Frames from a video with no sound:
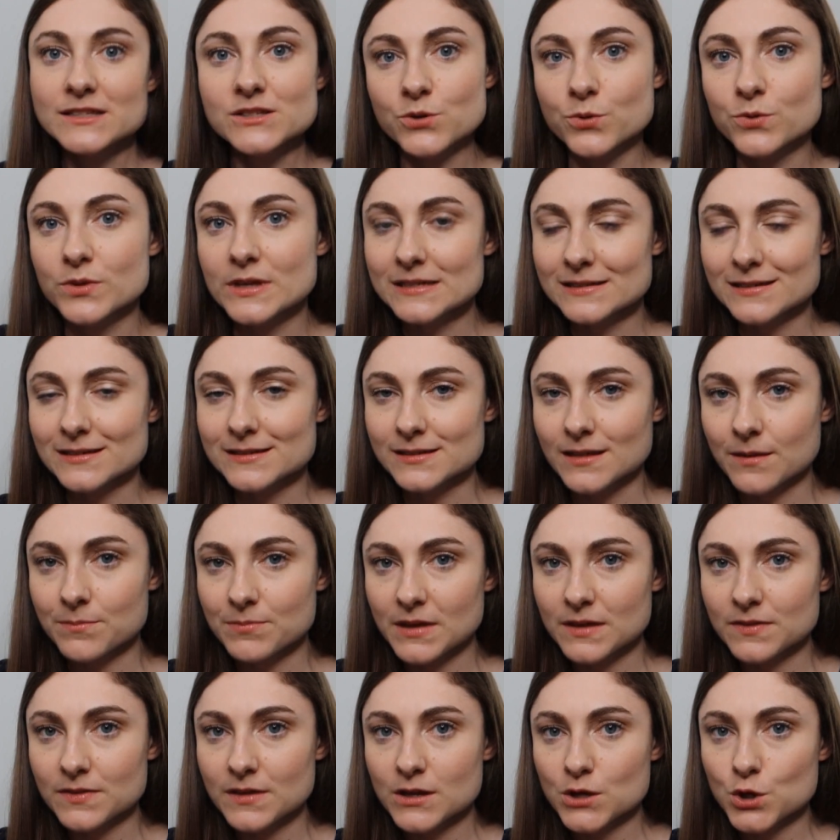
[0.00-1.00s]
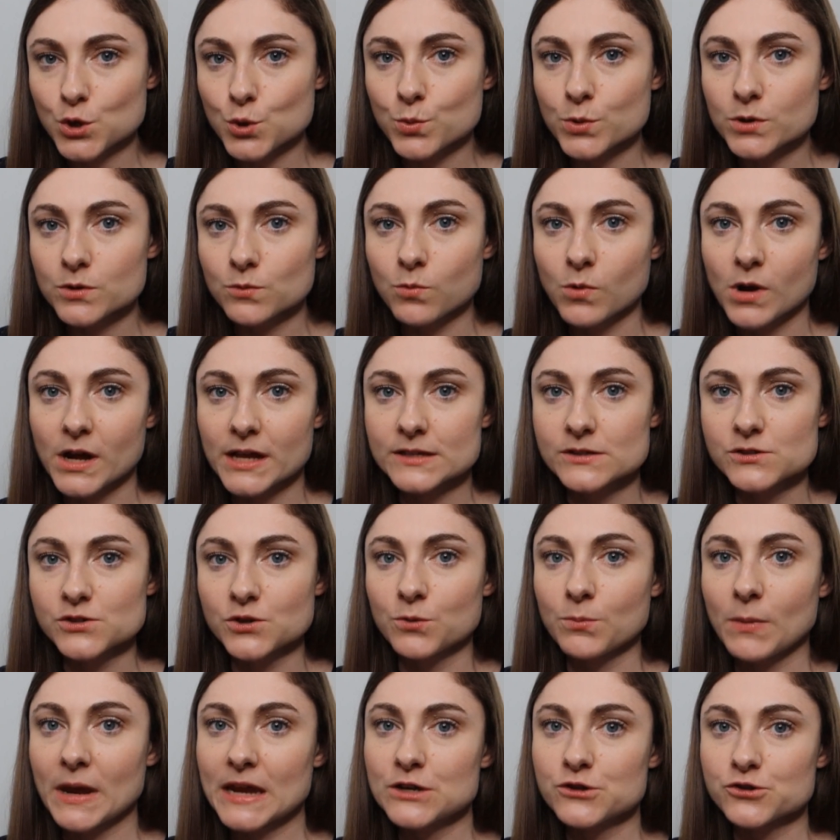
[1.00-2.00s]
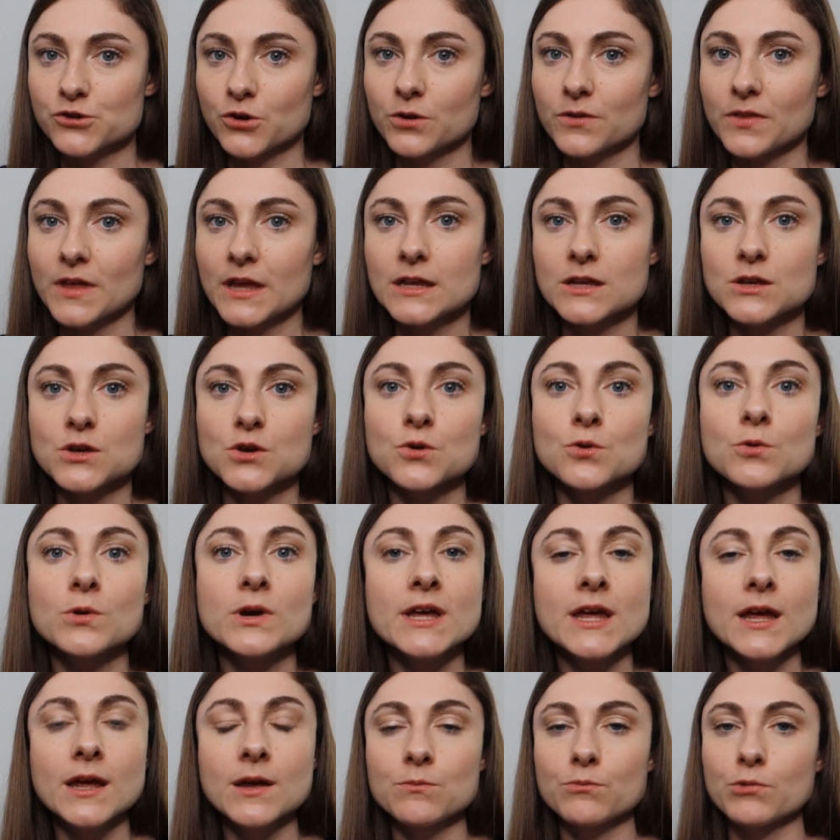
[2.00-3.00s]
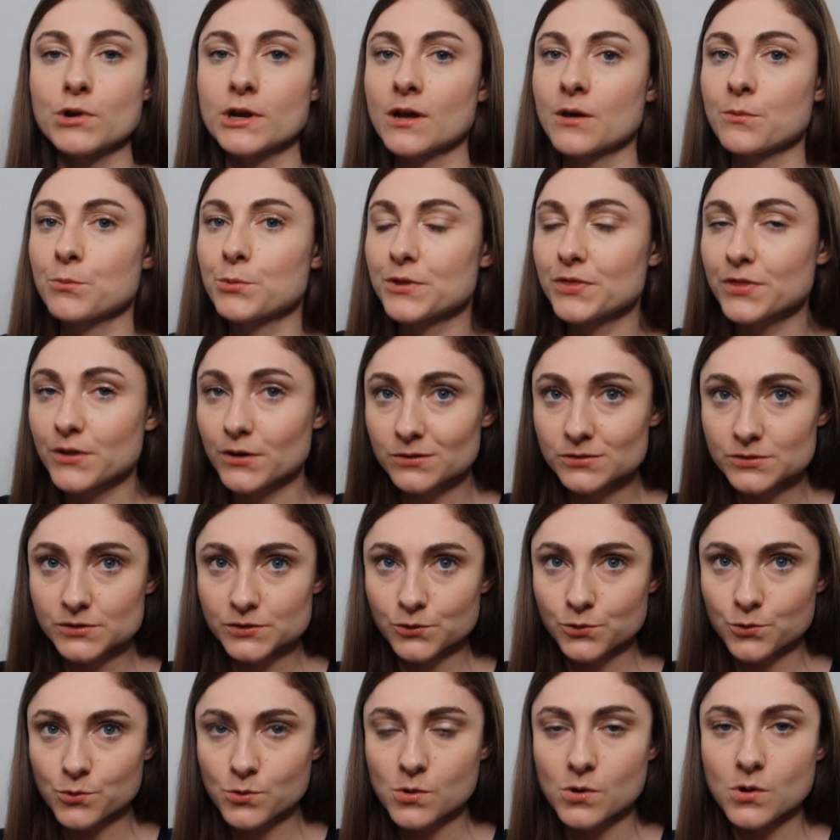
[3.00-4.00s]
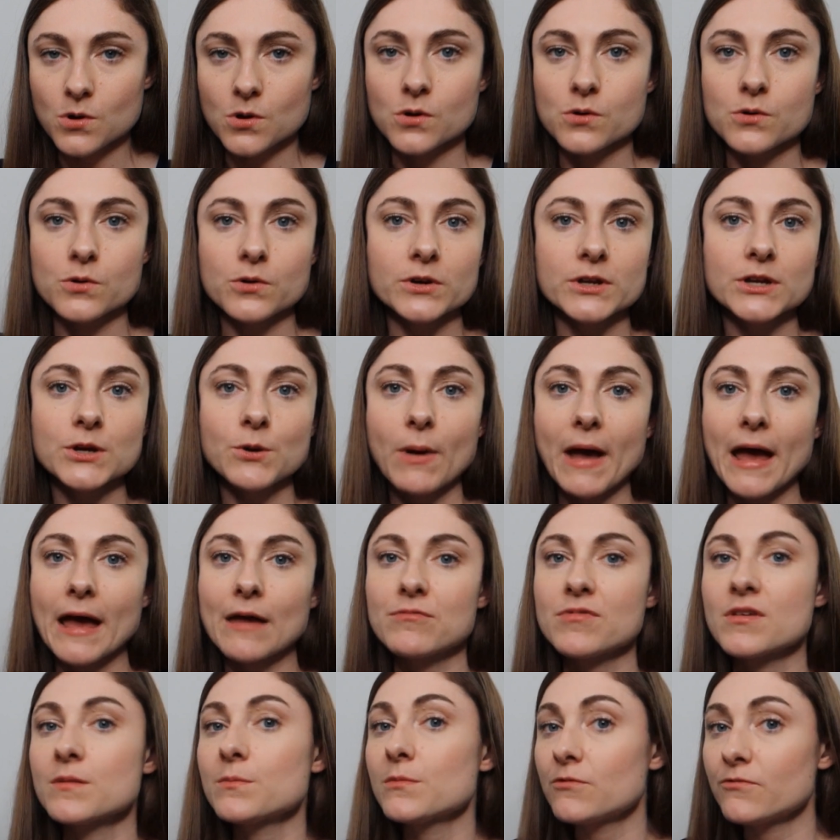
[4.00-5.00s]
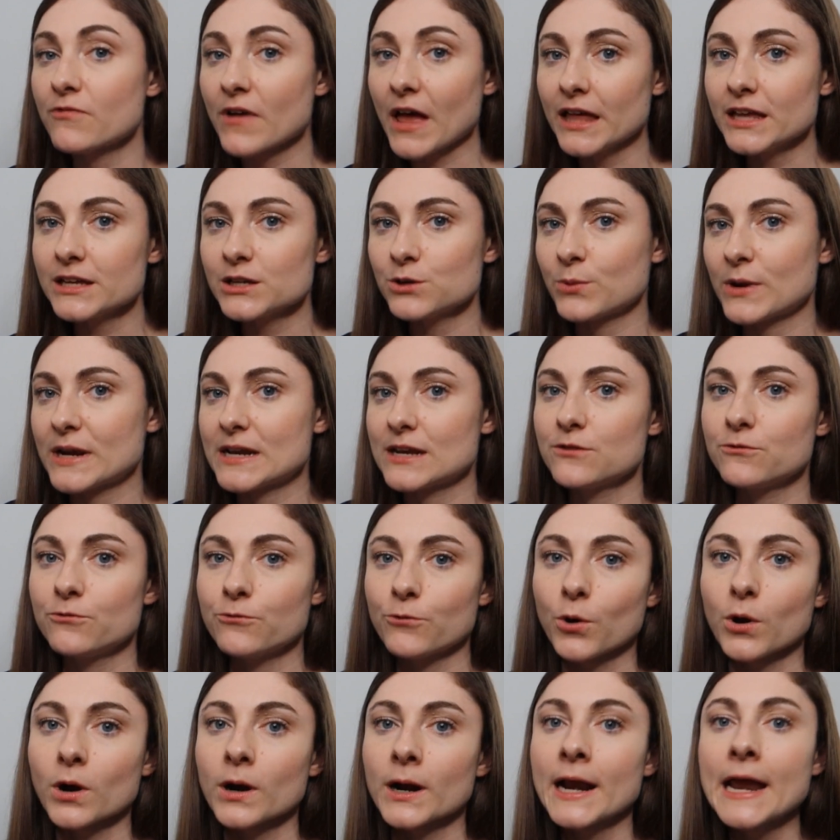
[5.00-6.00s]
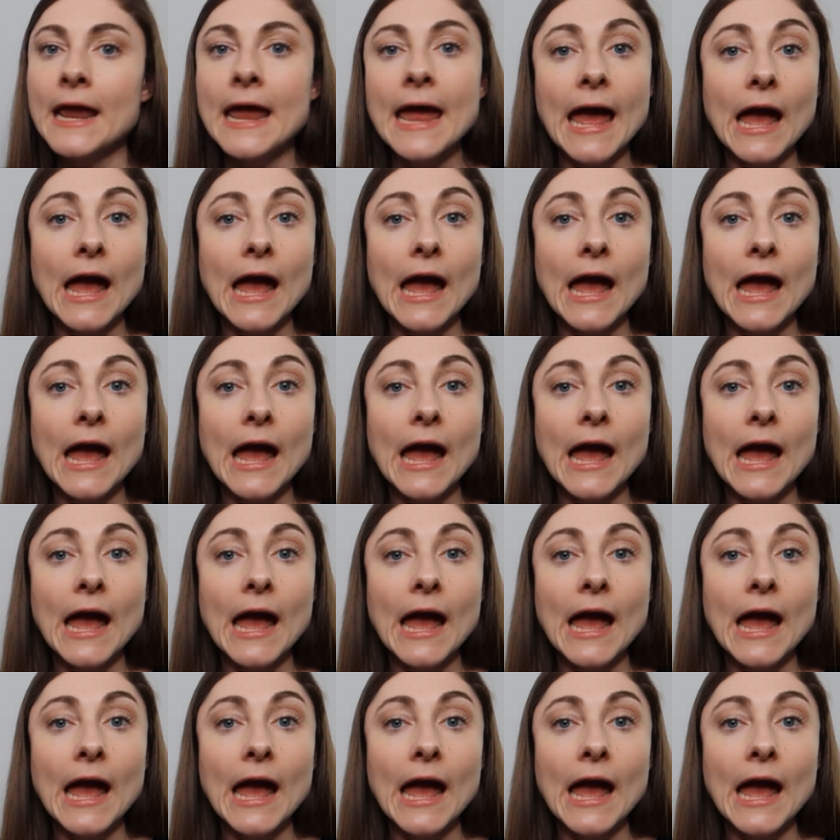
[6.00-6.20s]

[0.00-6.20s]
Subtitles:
So this is something that you would want to make sure that you bring up with their school or you have them evaluated for.